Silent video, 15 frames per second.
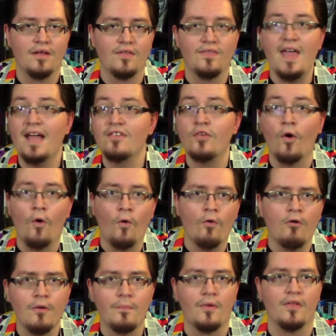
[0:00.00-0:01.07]
That's
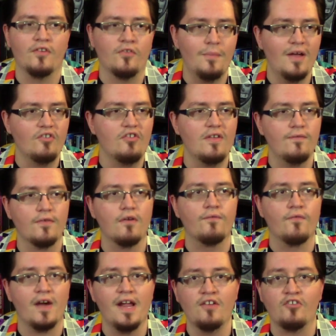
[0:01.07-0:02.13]
horrible, especially for a
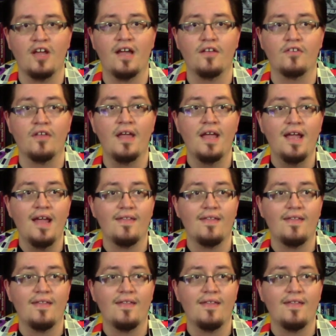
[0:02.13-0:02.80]
franchise